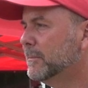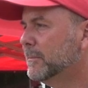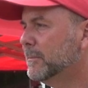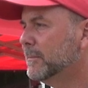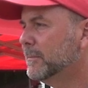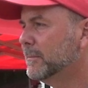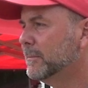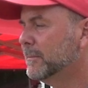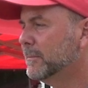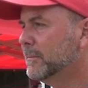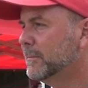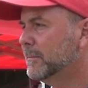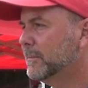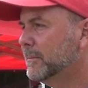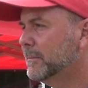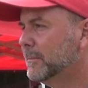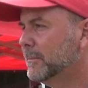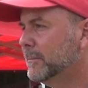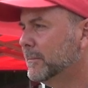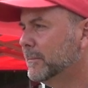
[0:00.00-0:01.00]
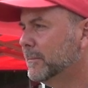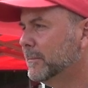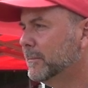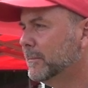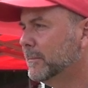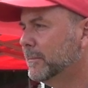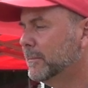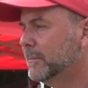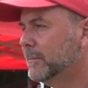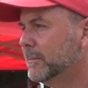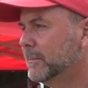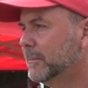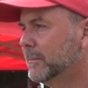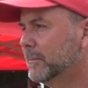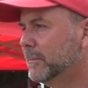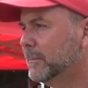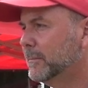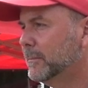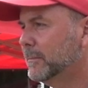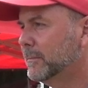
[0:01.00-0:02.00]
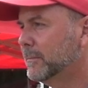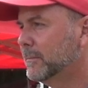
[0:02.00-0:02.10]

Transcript: No words are spoken by the person on screen.